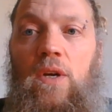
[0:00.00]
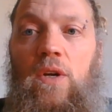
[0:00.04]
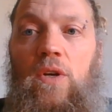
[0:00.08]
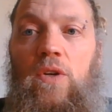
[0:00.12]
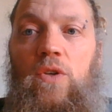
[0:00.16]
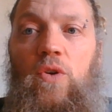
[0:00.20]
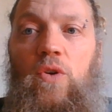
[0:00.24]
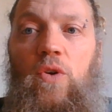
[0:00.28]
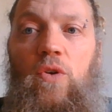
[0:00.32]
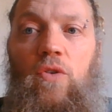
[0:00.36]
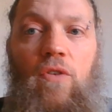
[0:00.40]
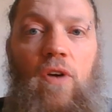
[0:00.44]

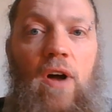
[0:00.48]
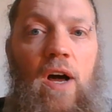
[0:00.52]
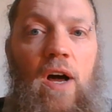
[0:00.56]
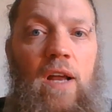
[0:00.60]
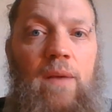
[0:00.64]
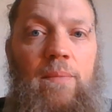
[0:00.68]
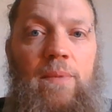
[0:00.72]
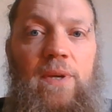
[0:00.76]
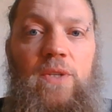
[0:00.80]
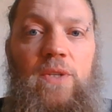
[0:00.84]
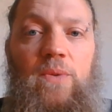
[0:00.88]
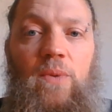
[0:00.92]

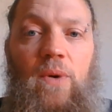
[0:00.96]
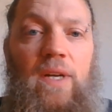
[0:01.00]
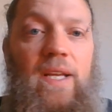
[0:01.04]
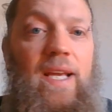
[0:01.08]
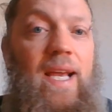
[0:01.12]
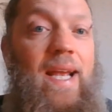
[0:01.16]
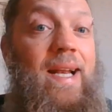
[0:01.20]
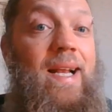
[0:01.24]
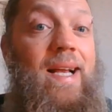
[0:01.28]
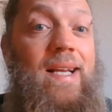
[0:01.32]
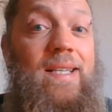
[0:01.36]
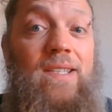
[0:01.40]
Deuteronomy
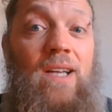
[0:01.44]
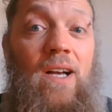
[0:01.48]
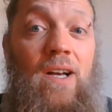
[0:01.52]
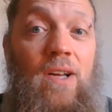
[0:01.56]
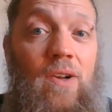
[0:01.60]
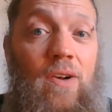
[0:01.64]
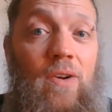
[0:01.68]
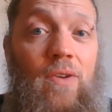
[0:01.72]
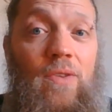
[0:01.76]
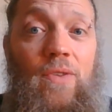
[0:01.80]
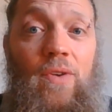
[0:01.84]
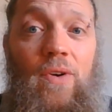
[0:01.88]
28 has
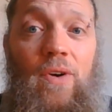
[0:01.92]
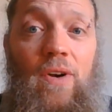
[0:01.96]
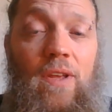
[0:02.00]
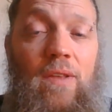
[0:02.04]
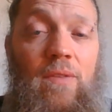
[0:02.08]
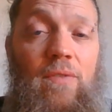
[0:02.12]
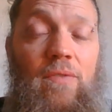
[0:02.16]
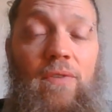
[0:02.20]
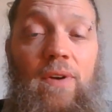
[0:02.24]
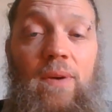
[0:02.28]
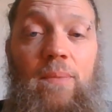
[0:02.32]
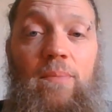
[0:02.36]

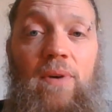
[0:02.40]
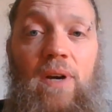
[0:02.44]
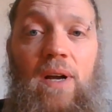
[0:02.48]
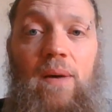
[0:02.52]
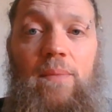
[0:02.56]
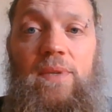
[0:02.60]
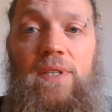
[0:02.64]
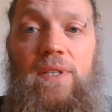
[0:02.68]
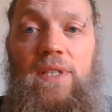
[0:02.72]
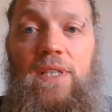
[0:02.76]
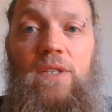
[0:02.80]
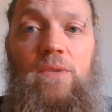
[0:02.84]
133
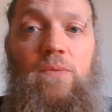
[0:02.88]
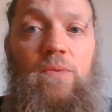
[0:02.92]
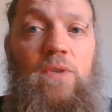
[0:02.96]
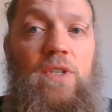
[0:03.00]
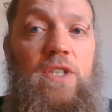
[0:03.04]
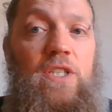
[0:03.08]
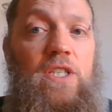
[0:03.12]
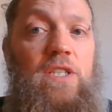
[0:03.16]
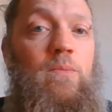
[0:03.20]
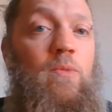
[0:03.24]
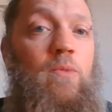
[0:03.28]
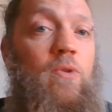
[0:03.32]
promises, which
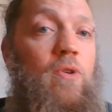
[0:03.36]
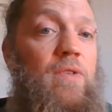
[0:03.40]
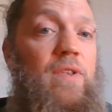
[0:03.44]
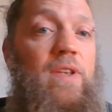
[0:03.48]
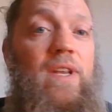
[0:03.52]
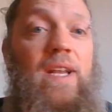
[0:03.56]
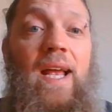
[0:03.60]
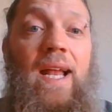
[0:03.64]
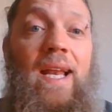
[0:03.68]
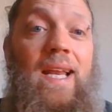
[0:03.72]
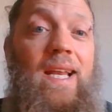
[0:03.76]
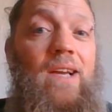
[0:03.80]
is more
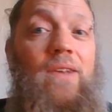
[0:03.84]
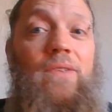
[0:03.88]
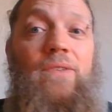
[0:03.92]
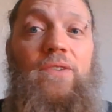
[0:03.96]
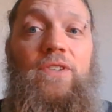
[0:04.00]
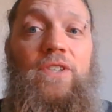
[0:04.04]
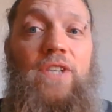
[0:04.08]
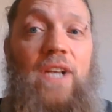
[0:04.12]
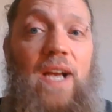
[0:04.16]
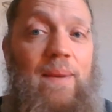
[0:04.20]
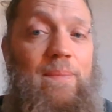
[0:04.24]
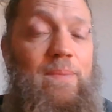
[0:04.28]
than any other
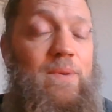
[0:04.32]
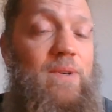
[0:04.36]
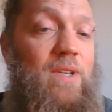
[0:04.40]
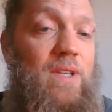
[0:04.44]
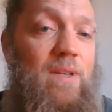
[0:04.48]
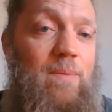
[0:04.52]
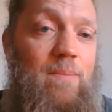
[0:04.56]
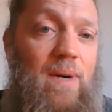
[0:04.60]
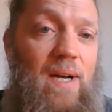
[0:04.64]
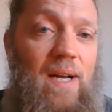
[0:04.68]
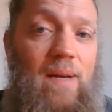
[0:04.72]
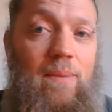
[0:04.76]
chapter in
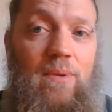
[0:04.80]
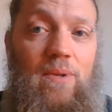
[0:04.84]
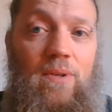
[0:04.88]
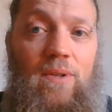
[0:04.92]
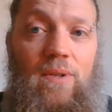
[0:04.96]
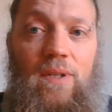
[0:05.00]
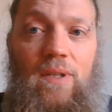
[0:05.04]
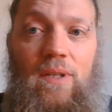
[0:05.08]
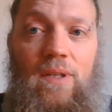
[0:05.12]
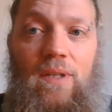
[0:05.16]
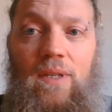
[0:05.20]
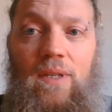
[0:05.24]
the Bible.